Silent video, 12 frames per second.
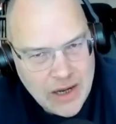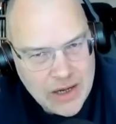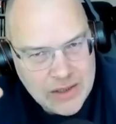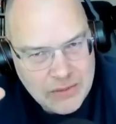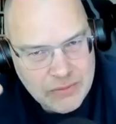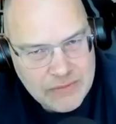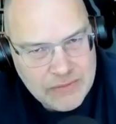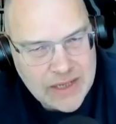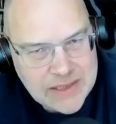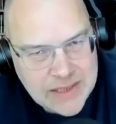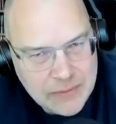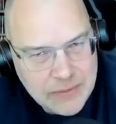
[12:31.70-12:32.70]
uh, you know, we've
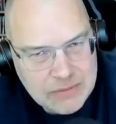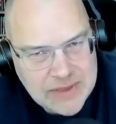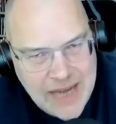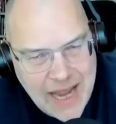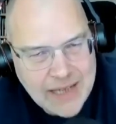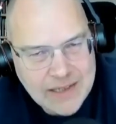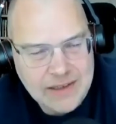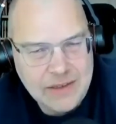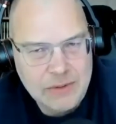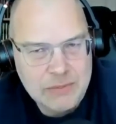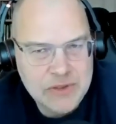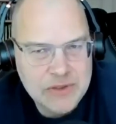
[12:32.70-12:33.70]
got a different tactic
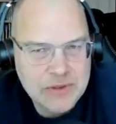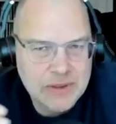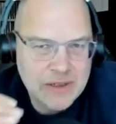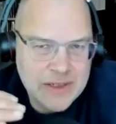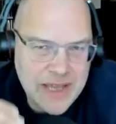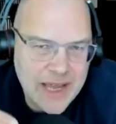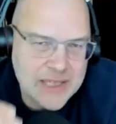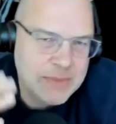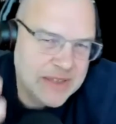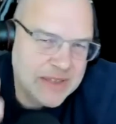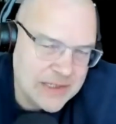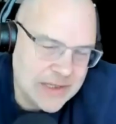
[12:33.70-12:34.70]
that we're pursuing. Or yes,
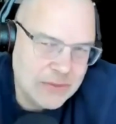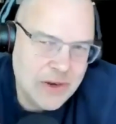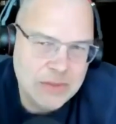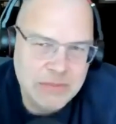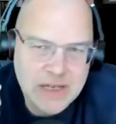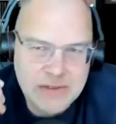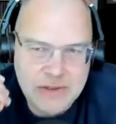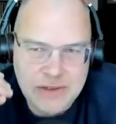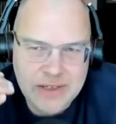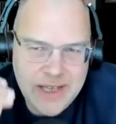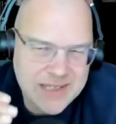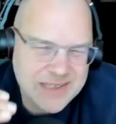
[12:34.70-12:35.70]
but that's the wrong metric.
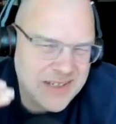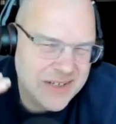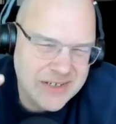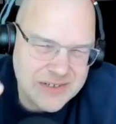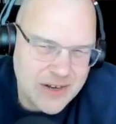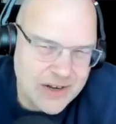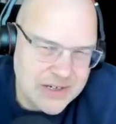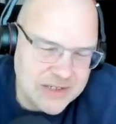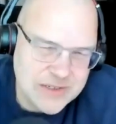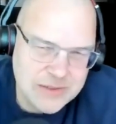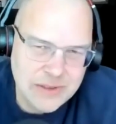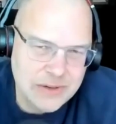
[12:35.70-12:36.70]
Or yes, no, your
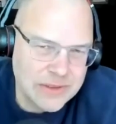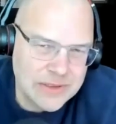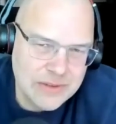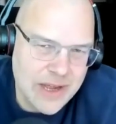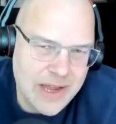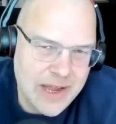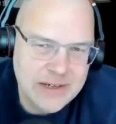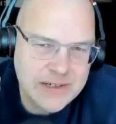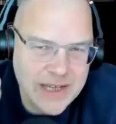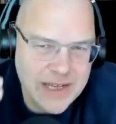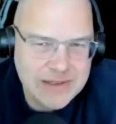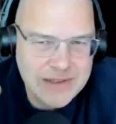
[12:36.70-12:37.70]
target's too low or too high. Or
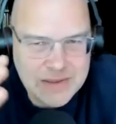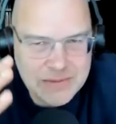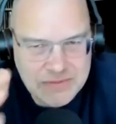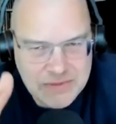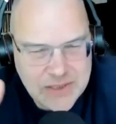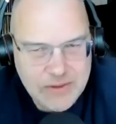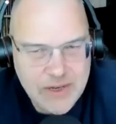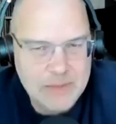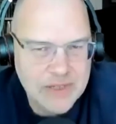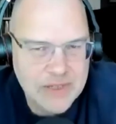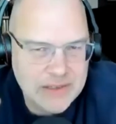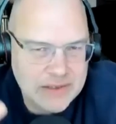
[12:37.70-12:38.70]
yes, that's it's
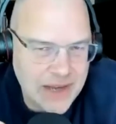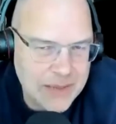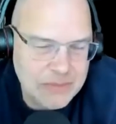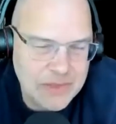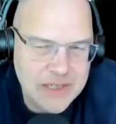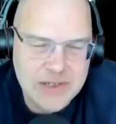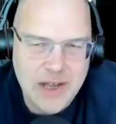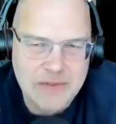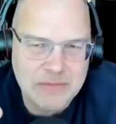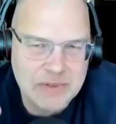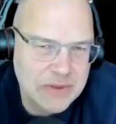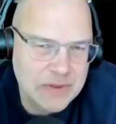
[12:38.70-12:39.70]
great, but the timeline's
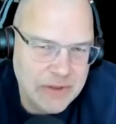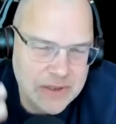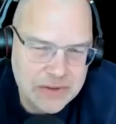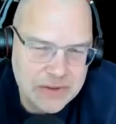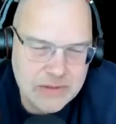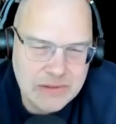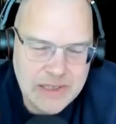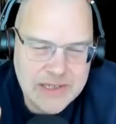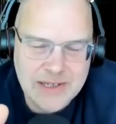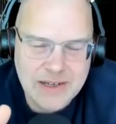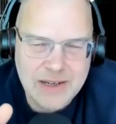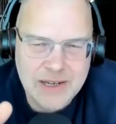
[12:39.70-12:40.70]
off. We we want to do it in
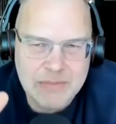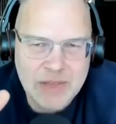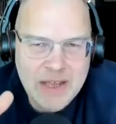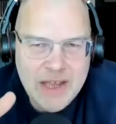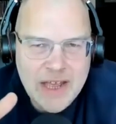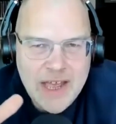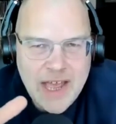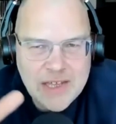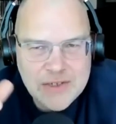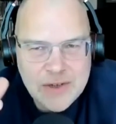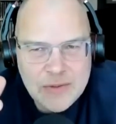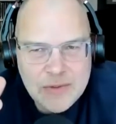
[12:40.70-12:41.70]
less time.
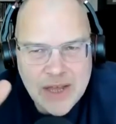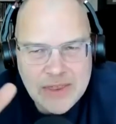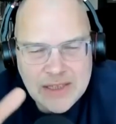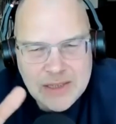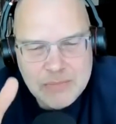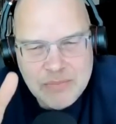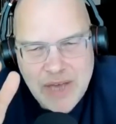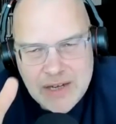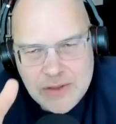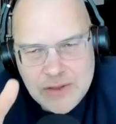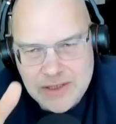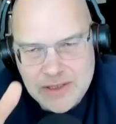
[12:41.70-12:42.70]
And so mm. I think the
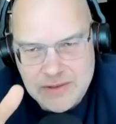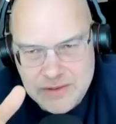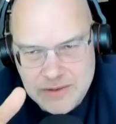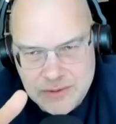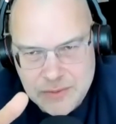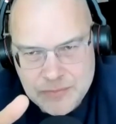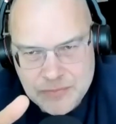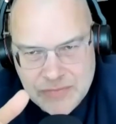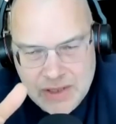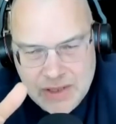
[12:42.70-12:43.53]
better thing to do